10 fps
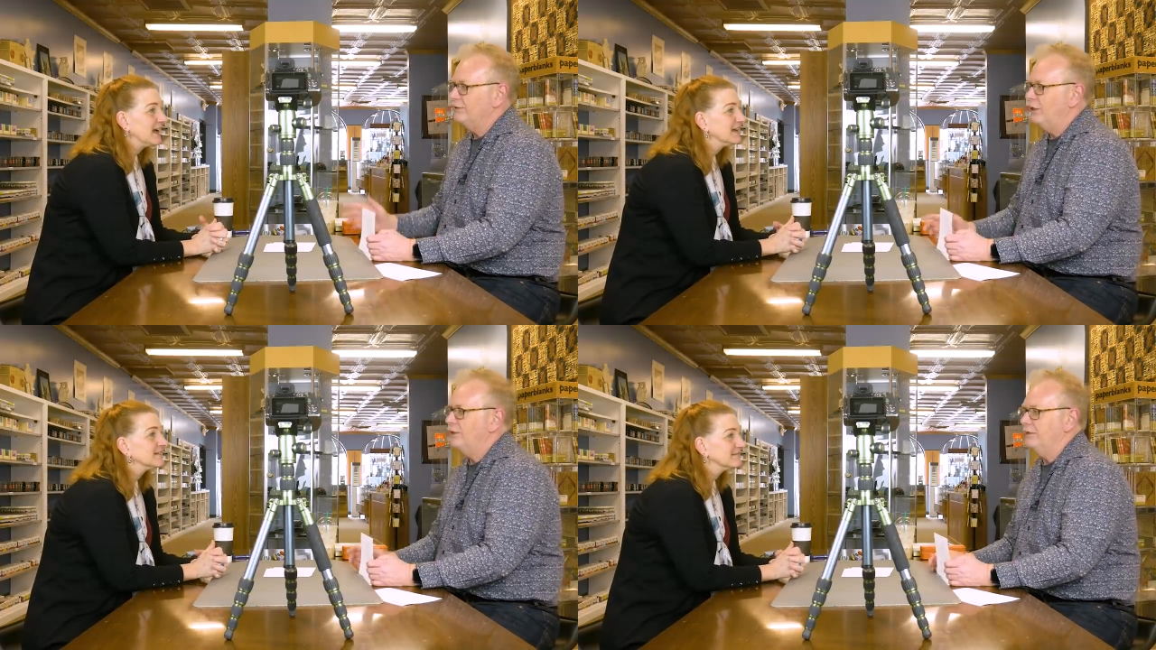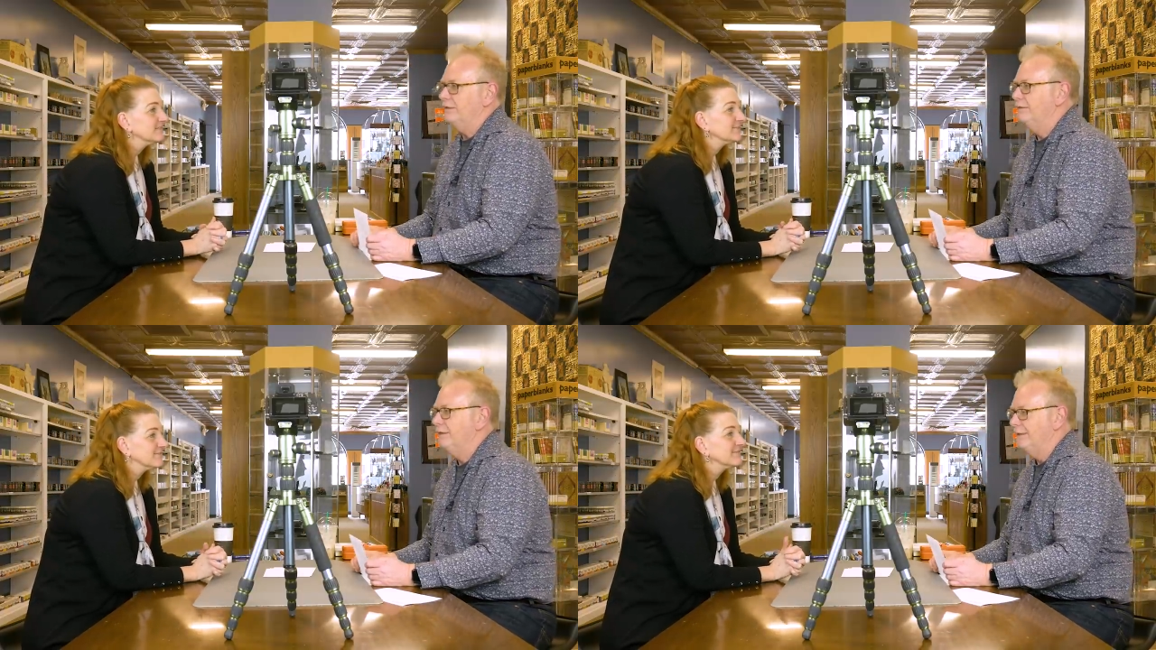Speaker 1: Okay. sloshing,
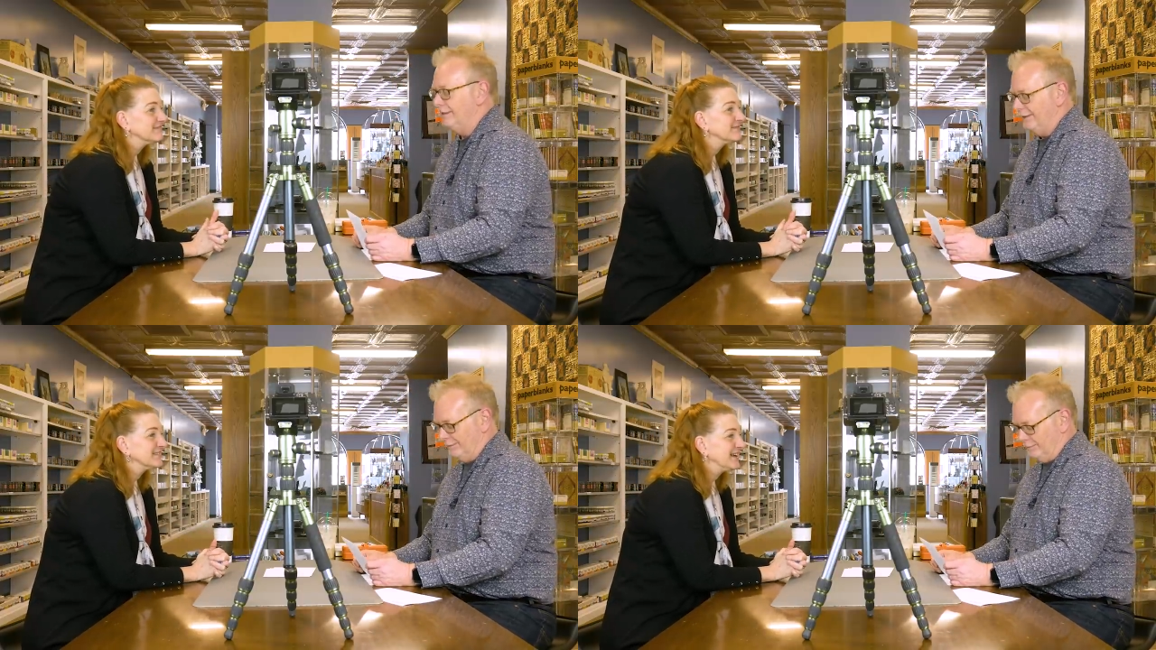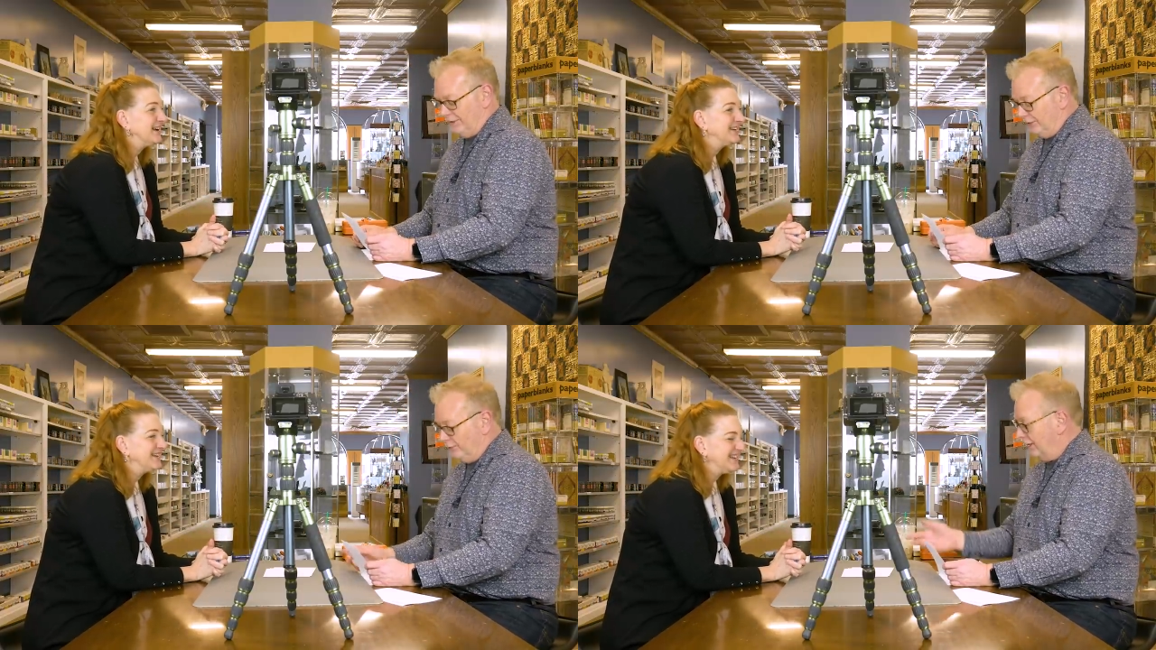but
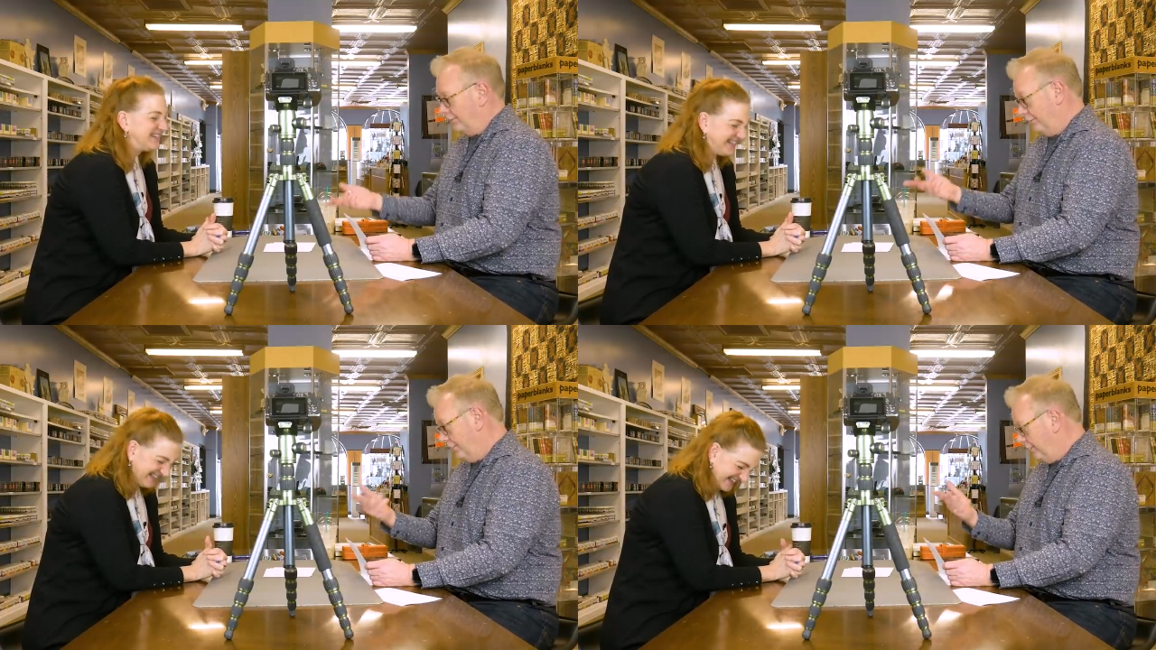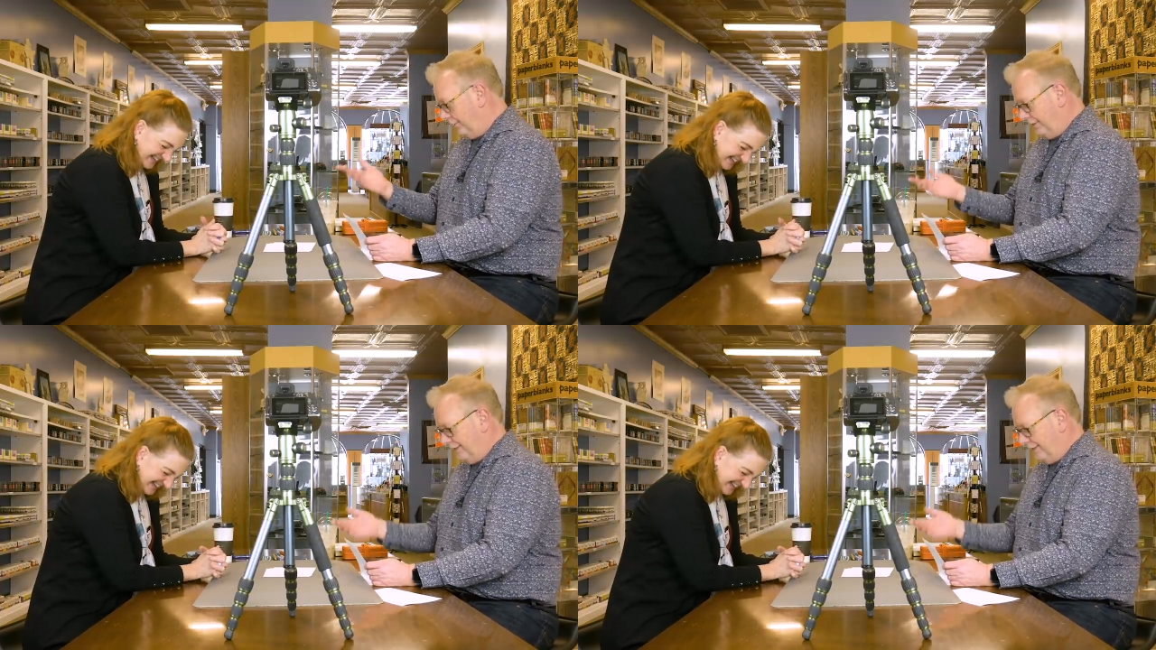that's okay. We're all